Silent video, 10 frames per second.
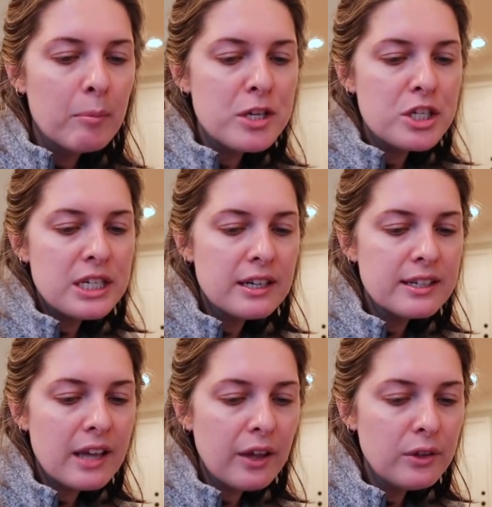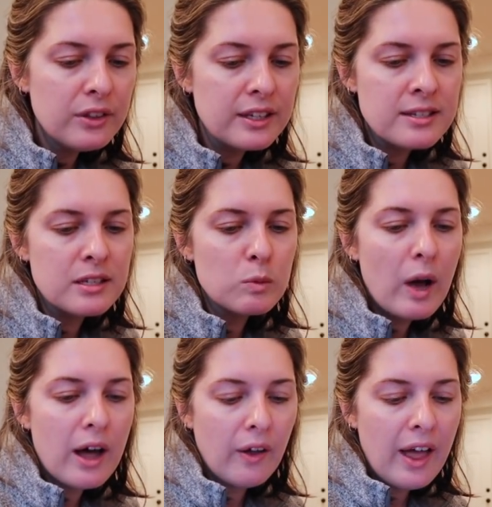But she does other things as
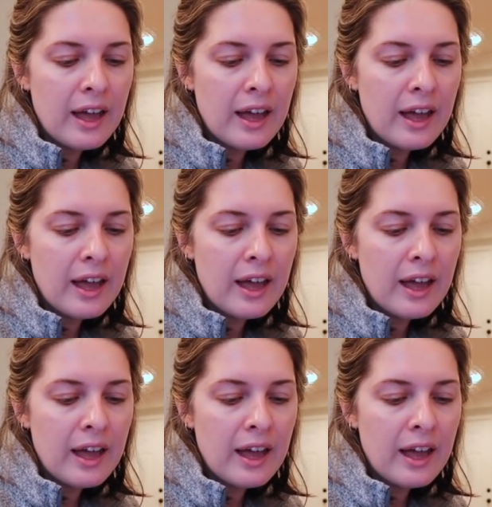well.